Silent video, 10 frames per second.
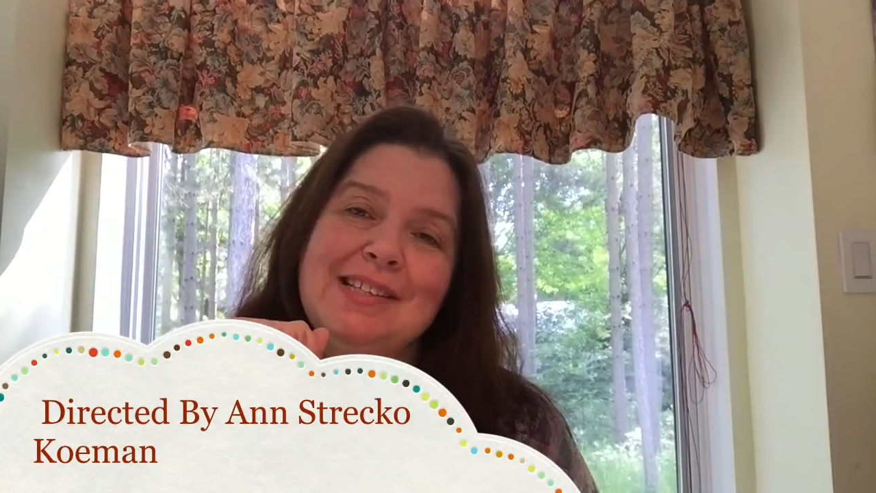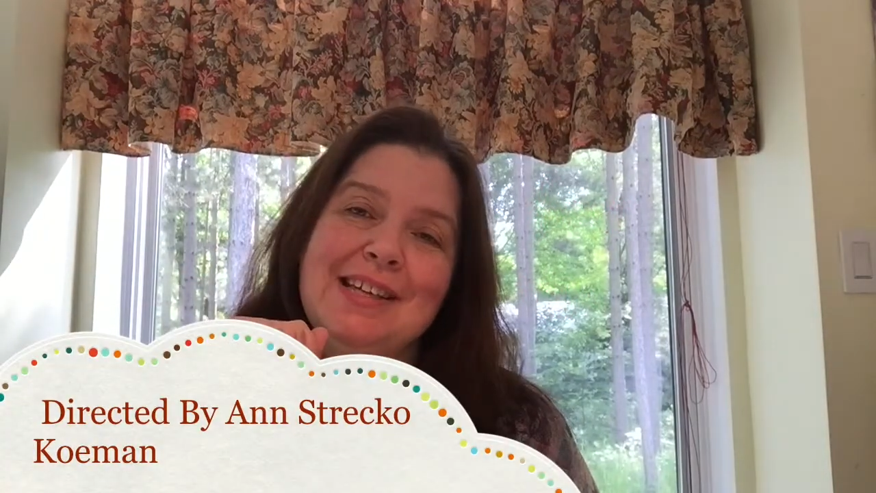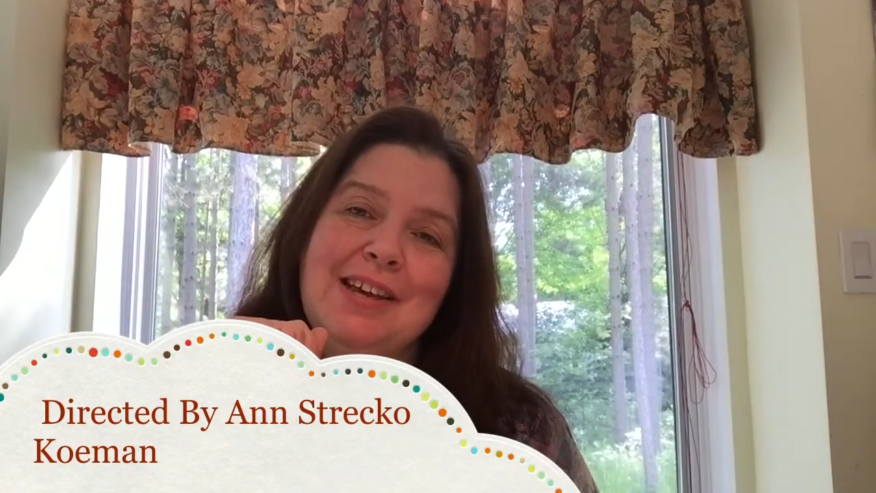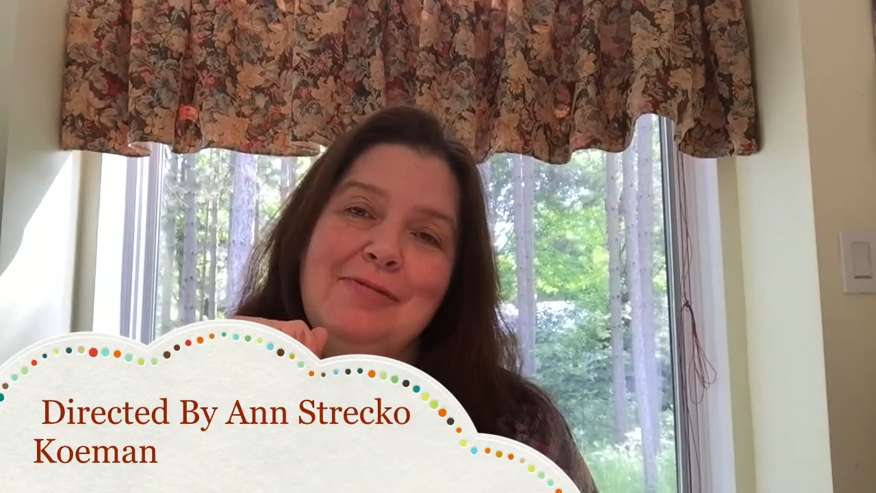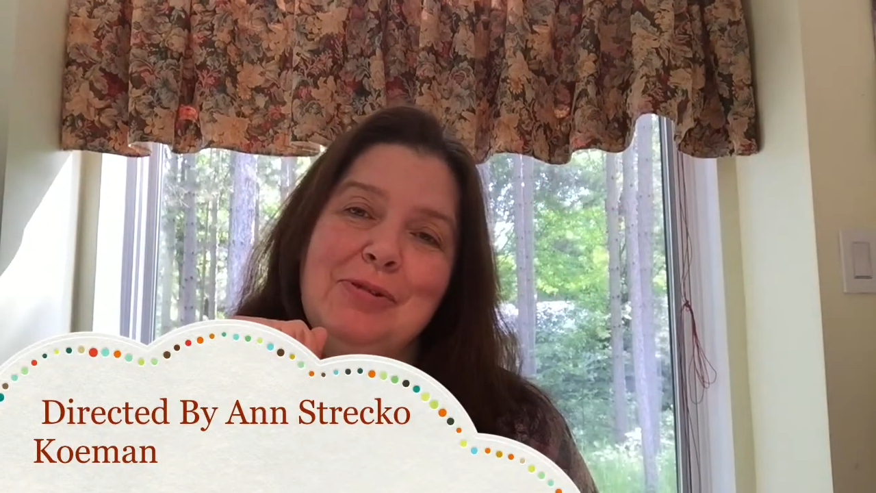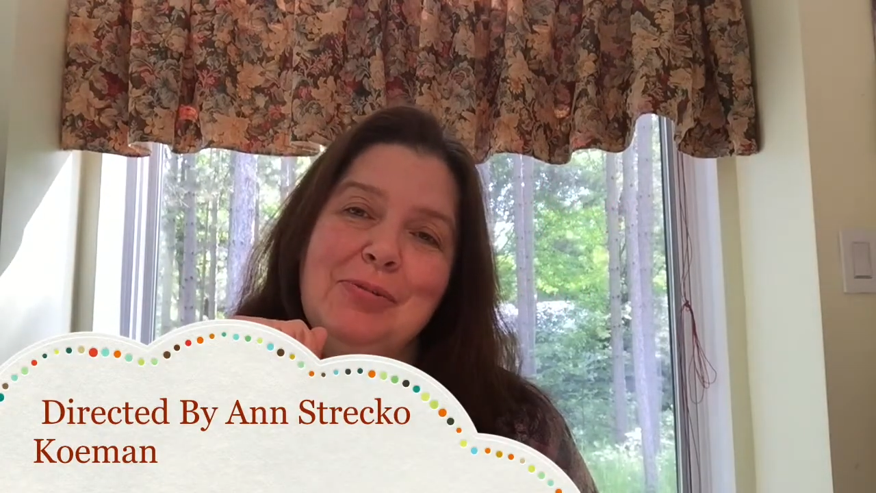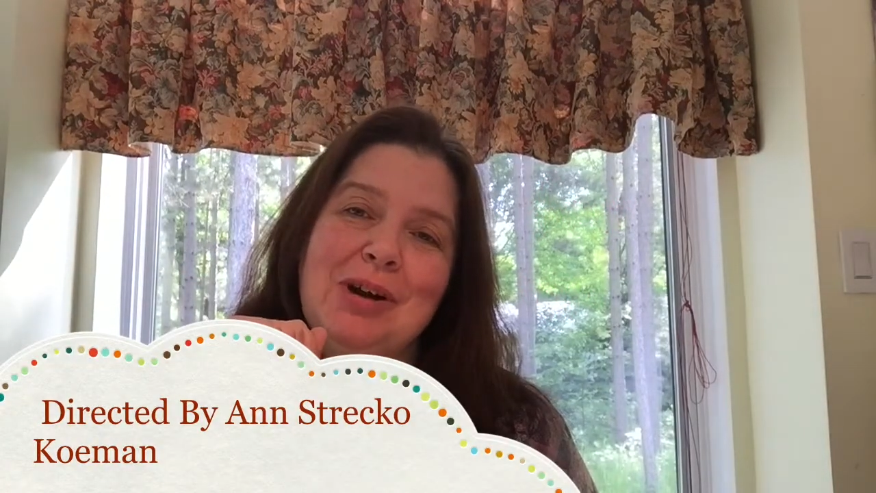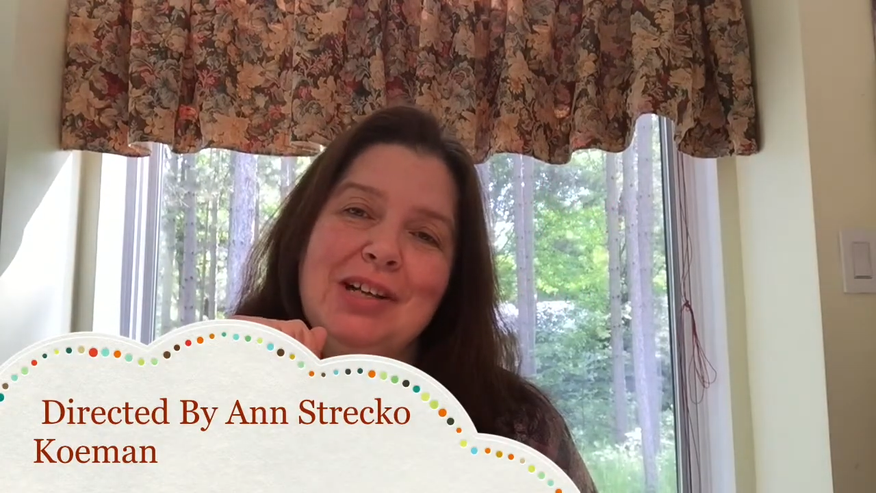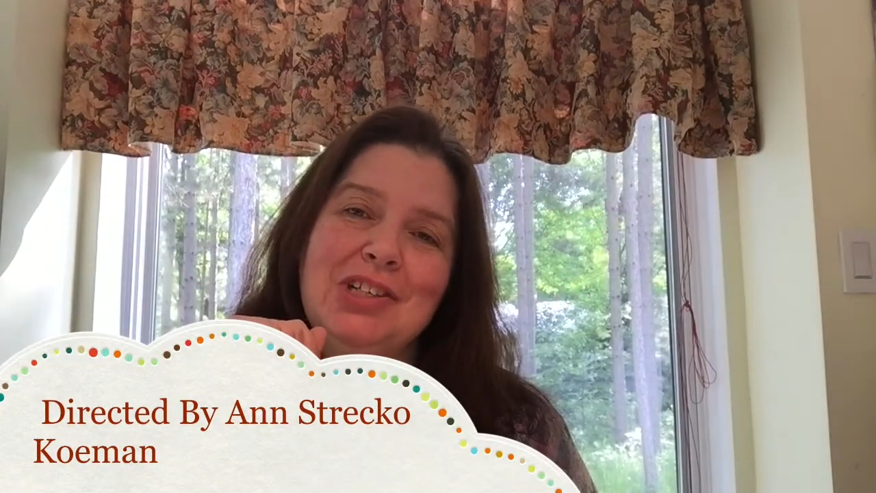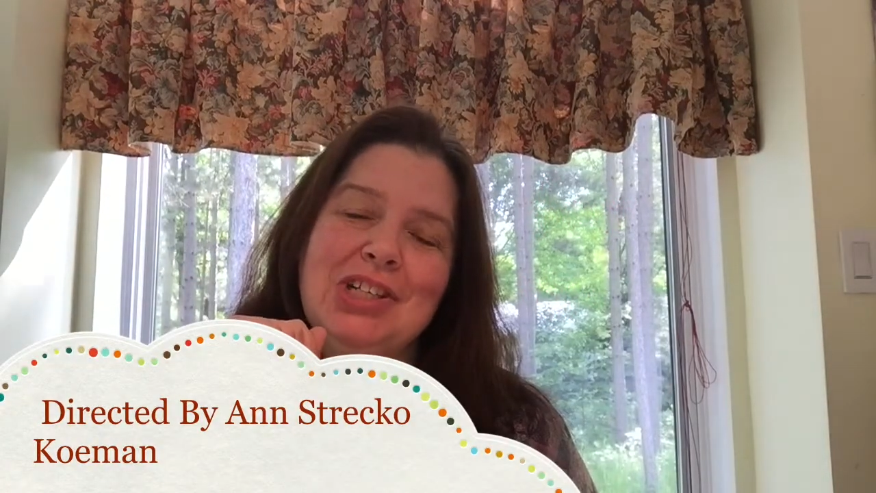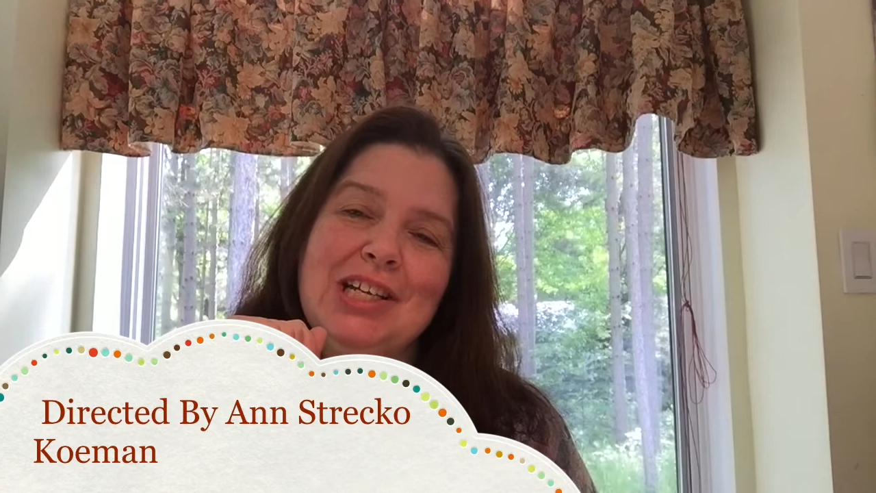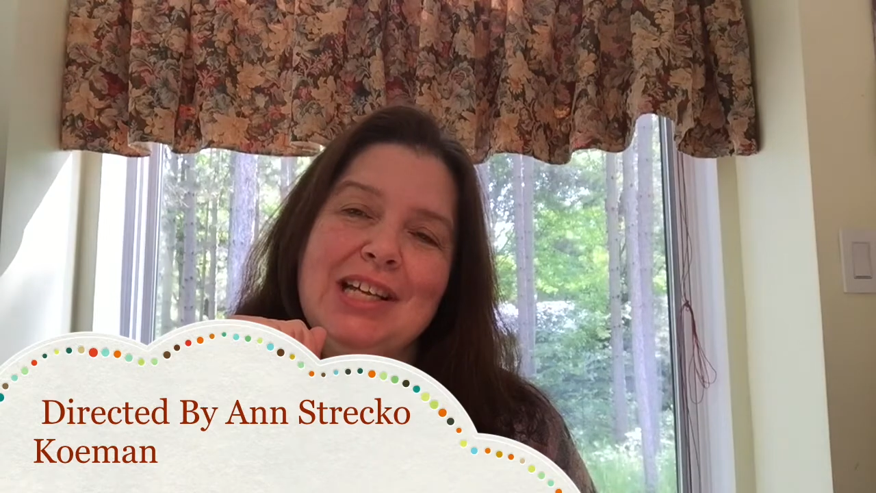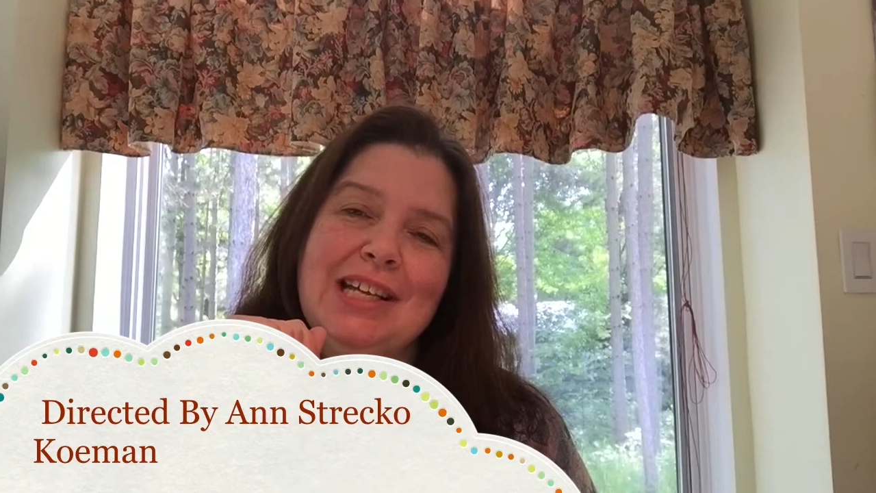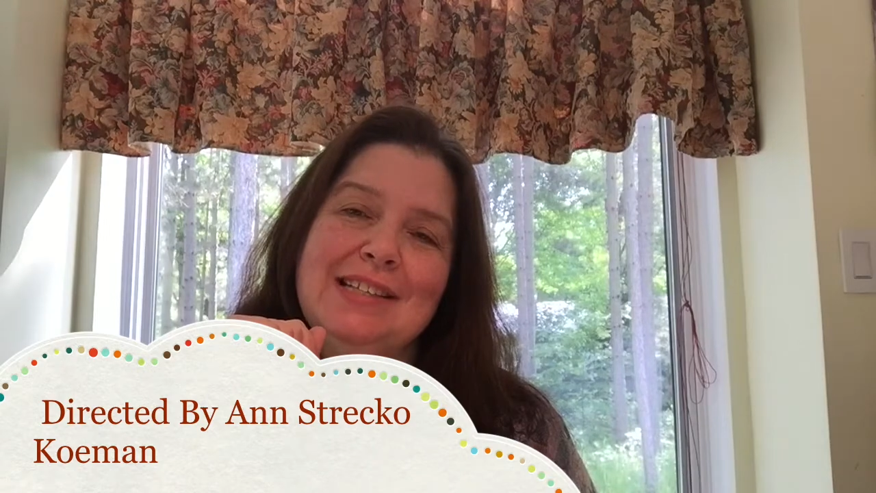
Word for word: again for watching.